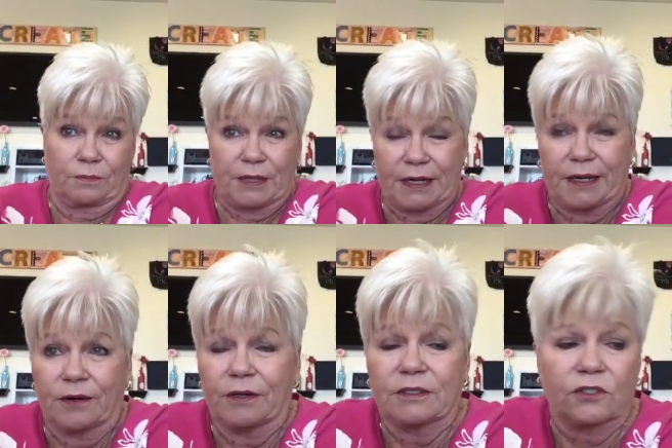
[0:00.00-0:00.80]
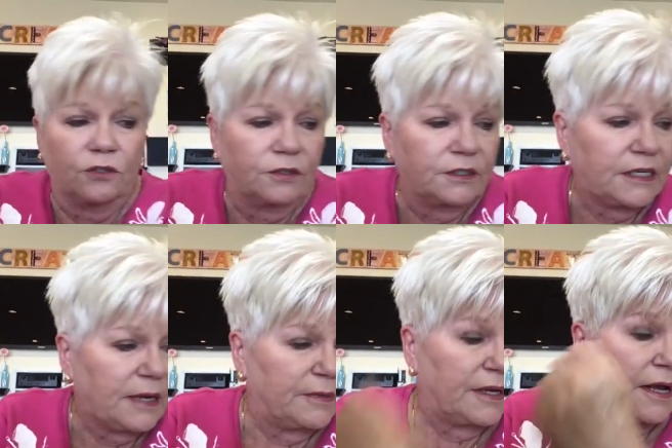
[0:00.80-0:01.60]
meet here at a certain
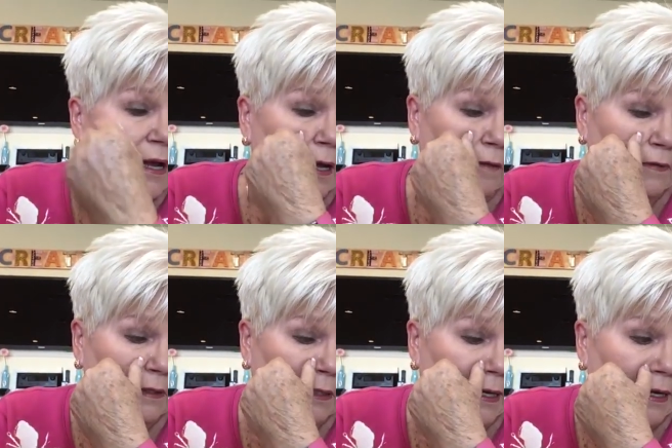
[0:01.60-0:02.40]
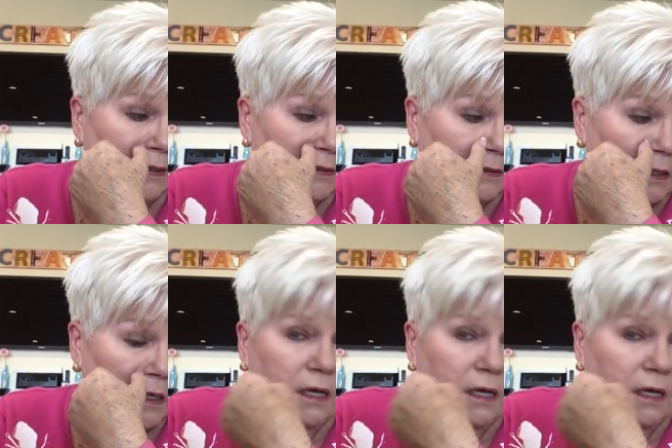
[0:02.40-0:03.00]
time and have the class.